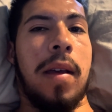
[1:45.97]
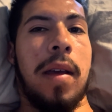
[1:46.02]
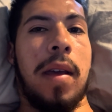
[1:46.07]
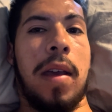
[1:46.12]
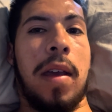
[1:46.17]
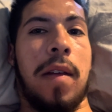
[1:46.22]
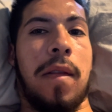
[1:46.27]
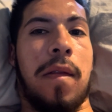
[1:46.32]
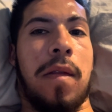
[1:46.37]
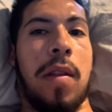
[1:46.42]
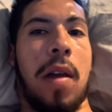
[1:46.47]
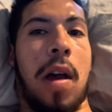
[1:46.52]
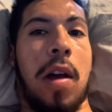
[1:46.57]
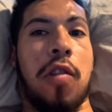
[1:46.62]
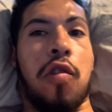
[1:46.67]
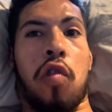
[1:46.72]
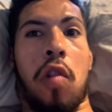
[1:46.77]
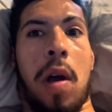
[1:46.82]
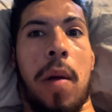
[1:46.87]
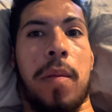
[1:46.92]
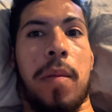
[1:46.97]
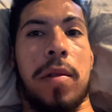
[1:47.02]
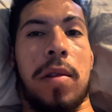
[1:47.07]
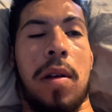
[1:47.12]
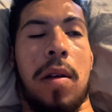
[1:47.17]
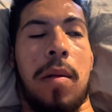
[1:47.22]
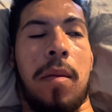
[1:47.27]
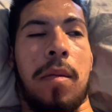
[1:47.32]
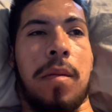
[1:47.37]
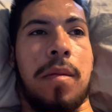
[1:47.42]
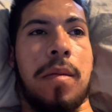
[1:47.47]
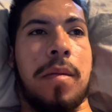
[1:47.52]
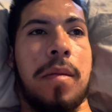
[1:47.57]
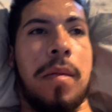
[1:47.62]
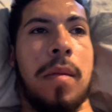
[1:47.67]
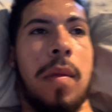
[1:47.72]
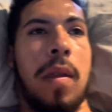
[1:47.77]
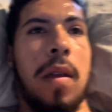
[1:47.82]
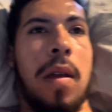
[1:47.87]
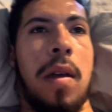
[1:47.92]
if not drop some,
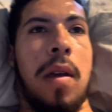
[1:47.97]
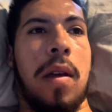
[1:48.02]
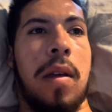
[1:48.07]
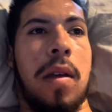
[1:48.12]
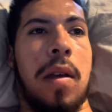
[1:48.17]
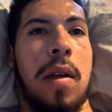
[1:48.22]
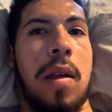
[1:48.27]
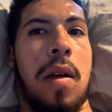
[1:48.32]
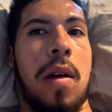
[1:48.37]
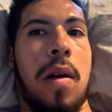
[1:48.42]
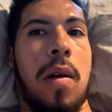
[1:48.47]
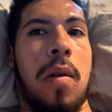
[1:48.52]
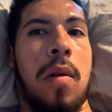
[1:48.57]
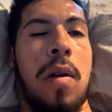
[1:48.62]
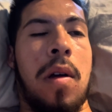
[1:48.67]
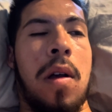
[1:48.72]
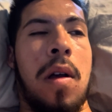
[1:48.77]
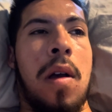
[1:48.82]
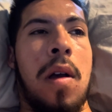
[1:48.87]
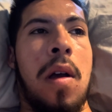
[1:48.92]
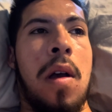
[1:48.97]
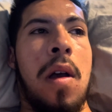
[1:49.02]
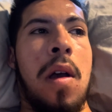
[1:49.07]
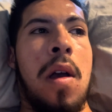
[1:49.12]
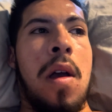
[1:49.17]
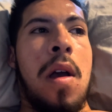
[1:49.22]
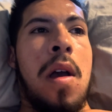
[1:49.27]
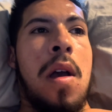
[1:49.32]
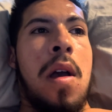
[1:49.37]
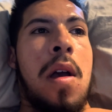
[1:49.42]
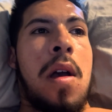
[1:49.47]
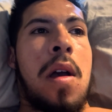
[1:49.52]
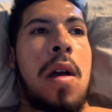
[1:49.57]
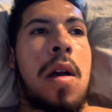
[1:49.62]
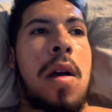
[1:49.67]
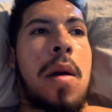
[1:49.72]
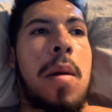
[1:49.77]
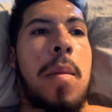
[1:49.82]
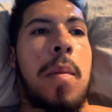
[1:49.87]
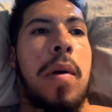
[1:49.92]
you know.
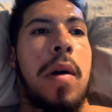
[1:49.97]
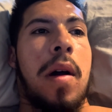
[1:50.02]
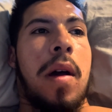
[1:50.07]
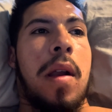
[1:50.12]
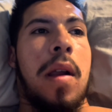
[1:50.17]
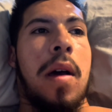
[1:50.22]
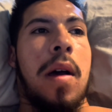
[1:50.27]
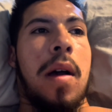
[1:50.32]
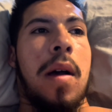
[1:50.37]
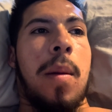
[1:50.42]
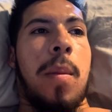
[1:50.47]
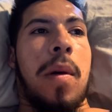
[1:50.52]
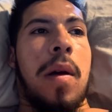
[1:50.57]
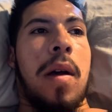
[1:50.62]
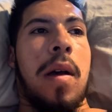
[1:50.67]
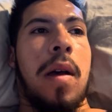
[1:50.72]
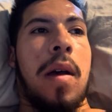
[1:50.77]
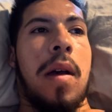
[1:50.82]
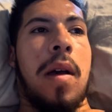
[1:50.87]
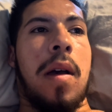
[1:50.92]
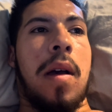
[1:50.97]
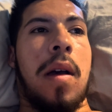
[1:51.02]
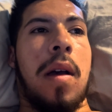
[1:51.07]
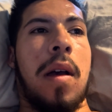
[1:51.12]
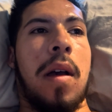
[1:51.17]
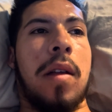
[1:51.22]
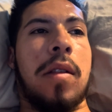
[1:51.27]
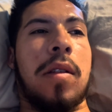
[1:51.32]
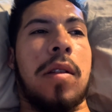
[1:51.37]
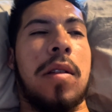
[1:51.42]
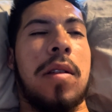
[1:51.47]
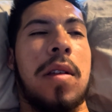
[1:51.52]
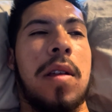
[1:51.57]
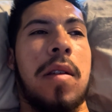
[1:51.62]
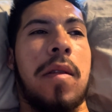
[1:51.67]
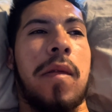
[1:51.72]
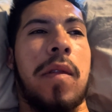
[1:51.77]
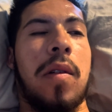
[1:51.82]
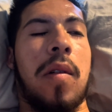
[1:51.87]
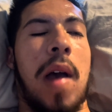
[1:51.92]
But just
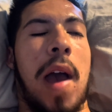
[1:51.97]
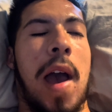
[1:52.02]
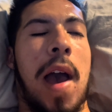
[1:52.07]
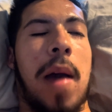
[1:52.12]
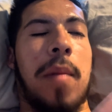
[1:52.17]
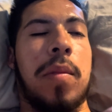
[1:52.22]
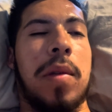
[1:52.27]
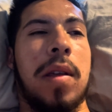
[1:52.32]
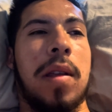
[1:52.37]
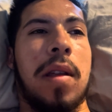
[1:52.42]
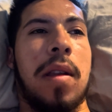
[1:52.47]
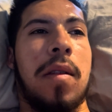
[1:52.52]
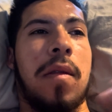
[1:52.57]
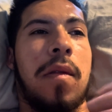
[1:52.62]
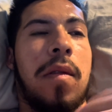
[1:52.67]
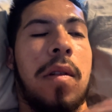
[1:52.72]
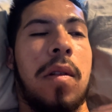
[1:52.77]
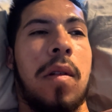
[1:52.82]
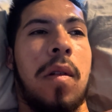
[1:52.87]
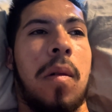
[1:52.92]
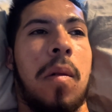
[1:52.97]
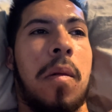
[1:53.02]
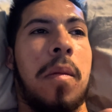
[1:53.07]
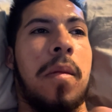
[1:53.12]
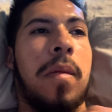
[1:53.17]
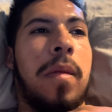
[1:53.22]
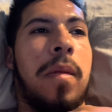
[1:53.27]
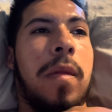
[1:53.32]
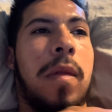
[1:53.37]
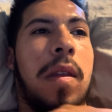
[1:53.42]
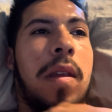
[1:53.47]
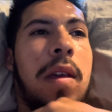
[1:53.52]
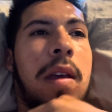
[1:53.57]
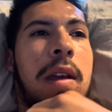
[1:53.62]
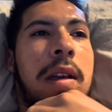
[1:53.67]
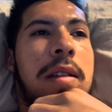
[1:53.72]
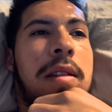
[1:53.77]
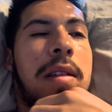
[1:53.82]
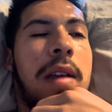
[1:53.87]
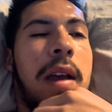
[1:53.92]
didn't feel happy, didn't feel
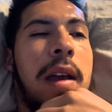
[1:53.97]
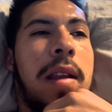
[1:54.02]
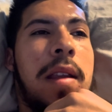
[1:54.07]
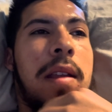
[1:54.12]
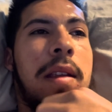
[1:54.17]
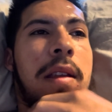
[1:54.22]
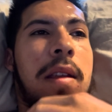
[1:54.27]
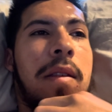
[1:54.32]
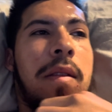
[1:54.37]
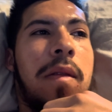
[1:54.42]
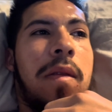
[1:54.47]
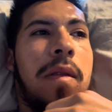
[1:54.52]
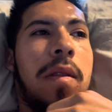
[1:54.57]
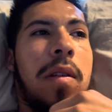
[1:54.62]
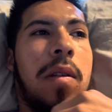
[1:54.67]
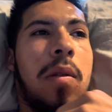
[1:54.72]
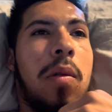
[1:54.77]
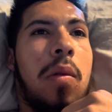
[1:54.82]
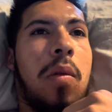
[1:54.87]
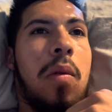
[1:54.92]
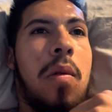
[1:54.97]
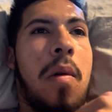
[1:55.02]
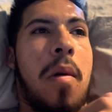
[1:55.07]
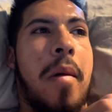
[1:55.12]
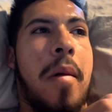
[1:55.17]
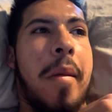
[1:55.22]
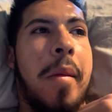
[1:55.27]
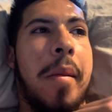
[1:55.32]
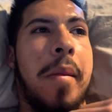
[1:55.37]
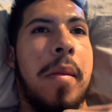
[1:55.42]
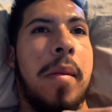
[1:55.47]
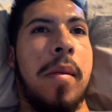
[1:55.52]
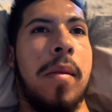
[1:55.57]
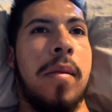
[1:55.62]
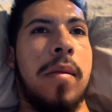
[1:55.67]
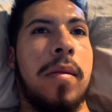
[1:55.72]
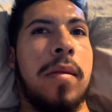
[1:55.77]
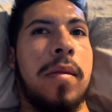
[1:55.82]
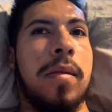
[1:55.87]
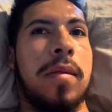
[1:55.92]
excited, didn't feel
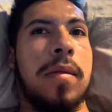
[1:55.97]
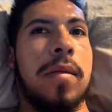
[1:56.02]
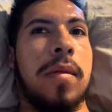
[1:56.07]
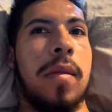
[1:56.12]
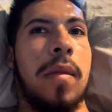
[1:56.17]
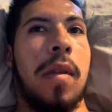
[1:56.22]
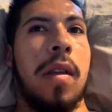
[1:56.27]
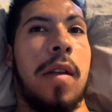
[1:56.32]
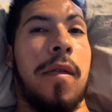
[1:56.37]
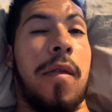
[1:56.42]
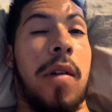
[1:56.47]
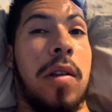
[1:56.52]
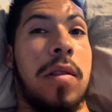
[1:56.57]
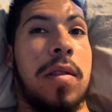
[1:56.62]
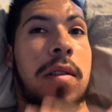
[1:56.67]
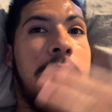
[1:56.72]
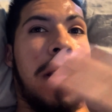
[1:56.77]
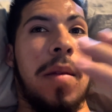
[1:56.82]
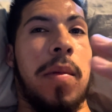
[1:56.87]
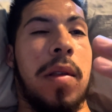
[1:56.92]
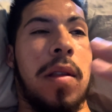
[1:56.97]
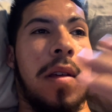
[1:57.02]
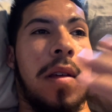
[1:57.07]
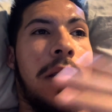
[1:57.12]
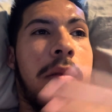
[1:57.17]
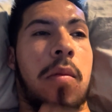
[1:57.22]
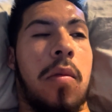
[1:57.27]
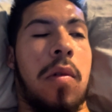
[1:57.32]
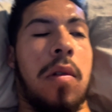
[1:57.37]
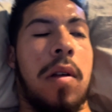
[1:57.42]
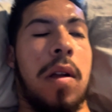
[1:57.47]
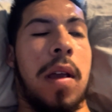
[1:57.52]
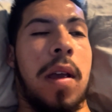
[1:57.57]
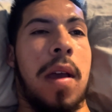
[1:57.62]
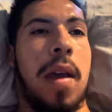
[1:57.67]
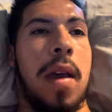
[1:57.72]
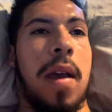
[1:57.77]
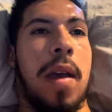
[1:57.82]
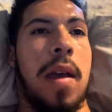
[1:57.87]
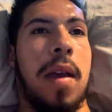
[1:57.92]
I felt sleepy this morning,
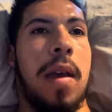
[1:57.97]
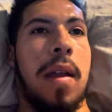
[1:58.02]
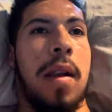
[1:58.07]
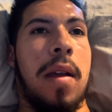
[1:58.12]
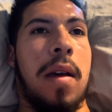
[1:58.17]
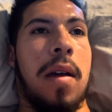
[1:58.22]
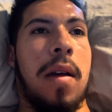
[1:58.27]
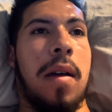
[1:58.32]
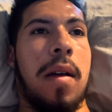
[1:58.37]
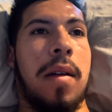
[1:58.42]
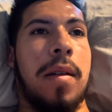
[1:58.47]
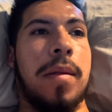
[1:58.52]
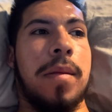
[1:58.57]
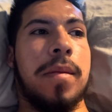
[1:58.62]
and I